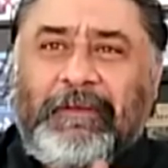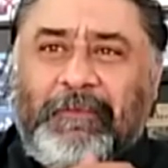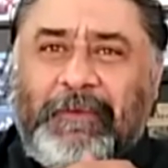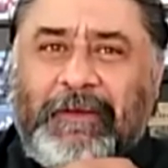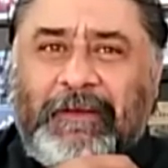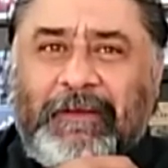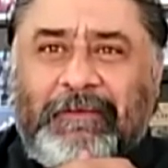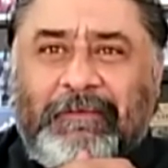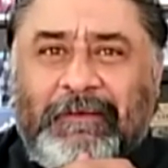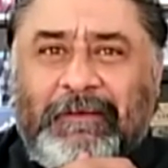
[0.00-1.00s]
the ring
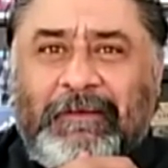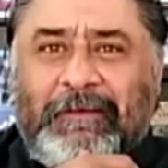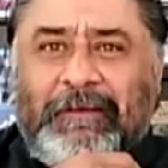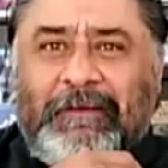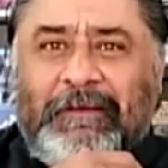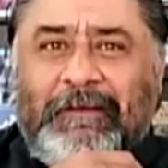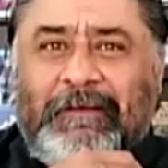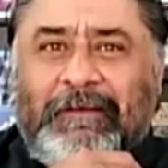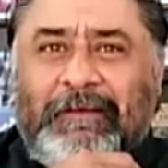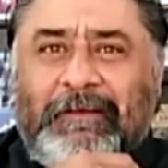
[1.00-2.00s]

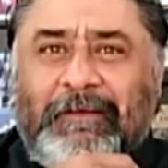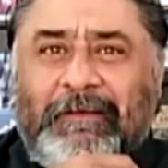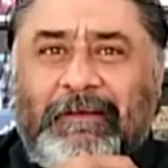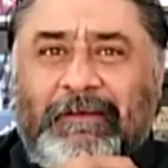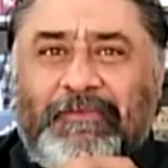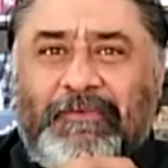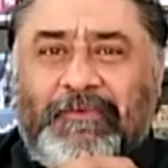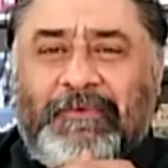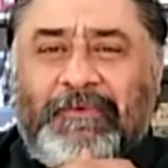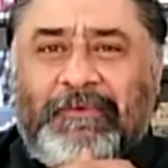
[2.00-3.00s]
and in
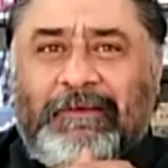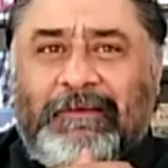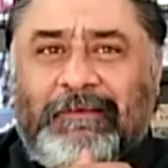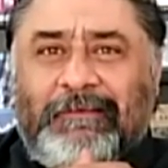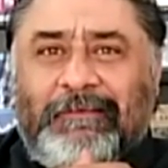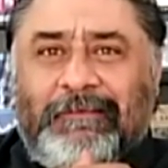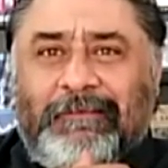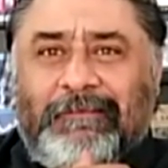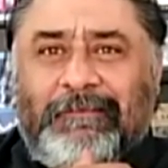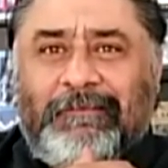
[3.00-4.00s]
school. And
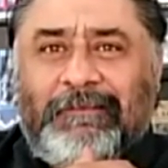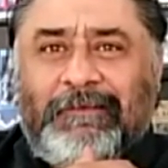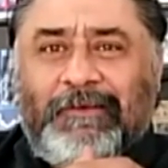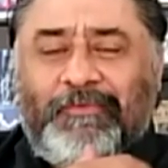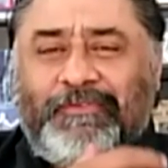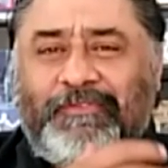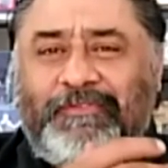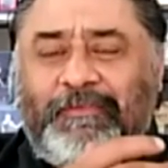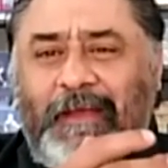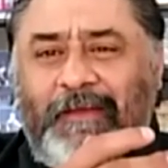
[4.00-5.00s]
it was just
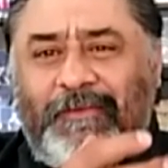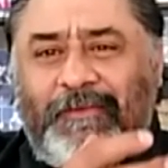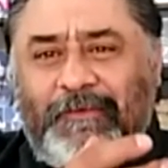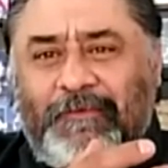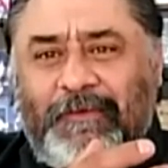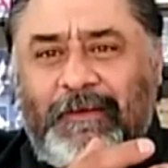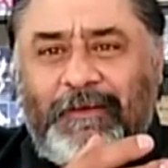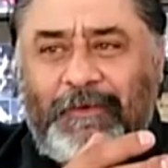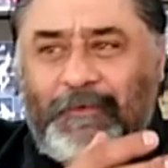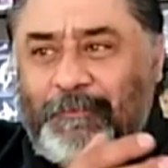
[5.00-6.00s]
amazing to see,
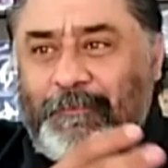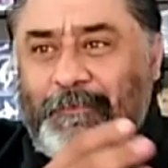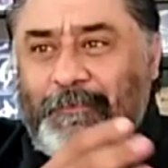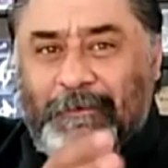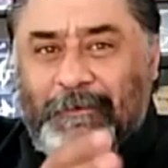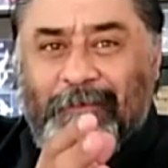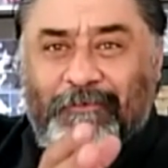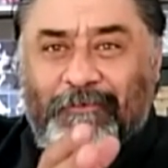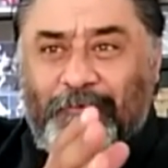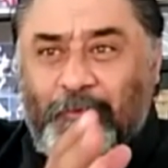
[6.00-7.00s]
you know, as
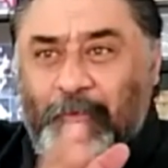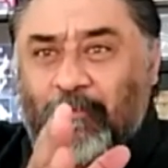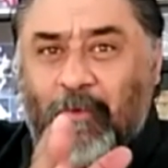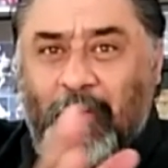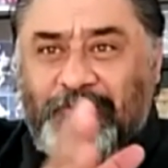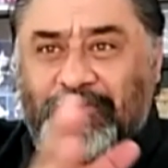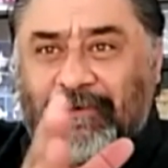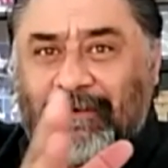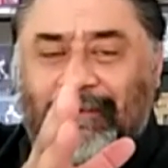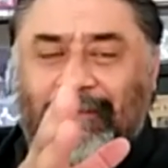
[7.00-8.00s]
a student
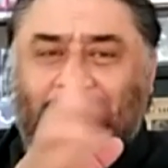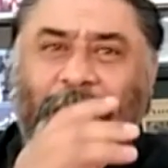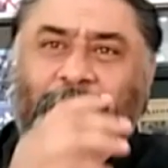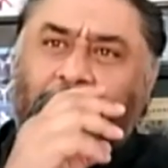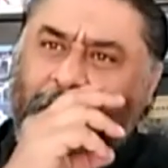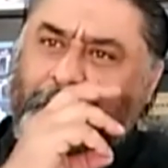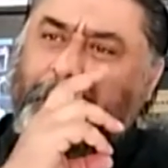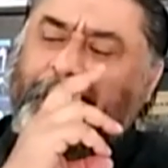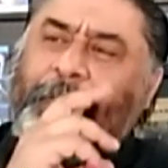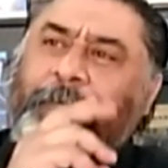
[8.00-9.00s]
watching what was
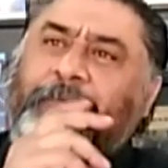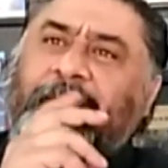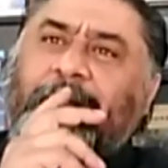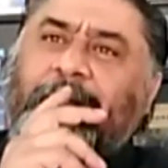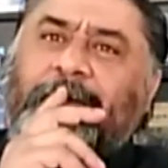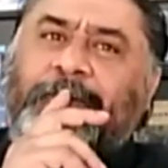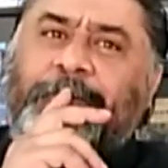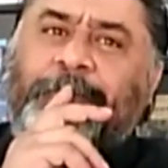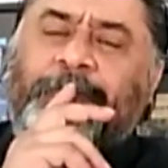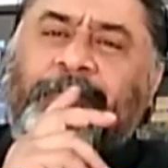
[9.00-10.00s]
going on, paying
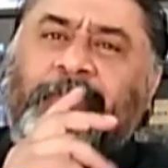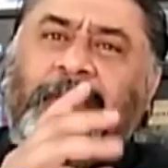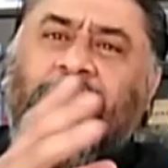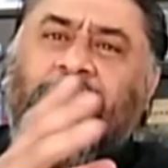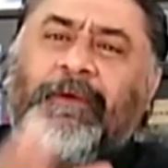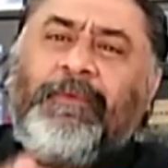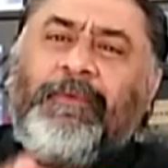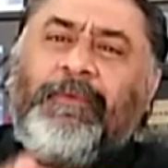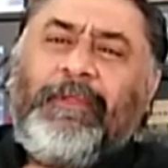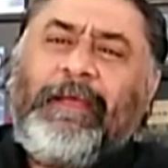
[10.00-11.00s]
attention.
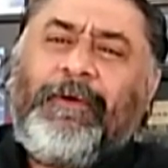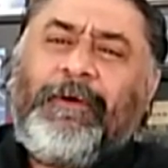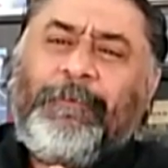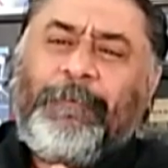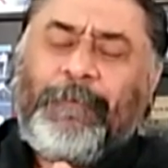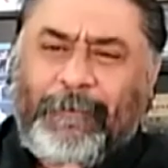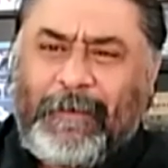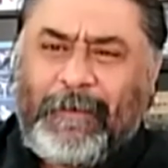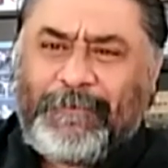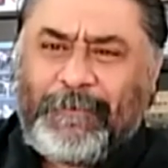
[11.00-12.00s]
Well, later on when I
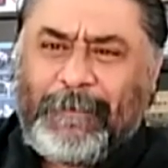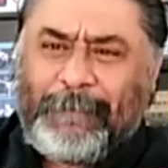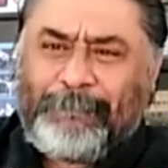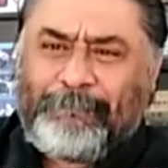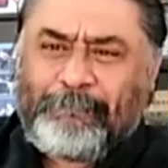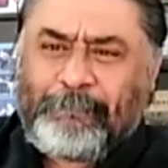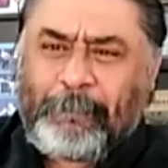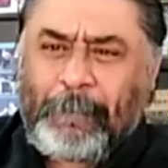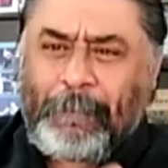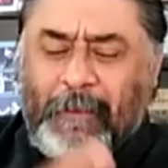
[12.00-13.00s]
graduated,
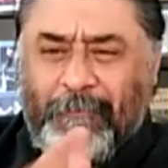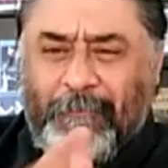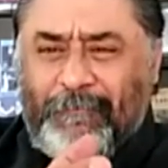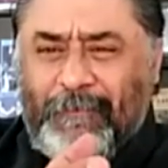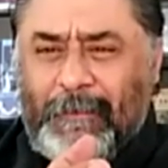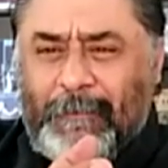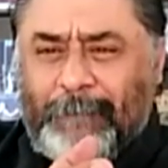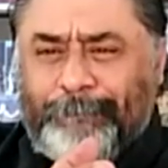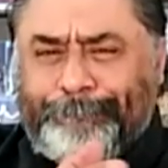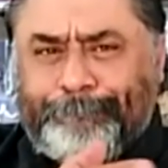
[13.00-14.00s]
I received a letter,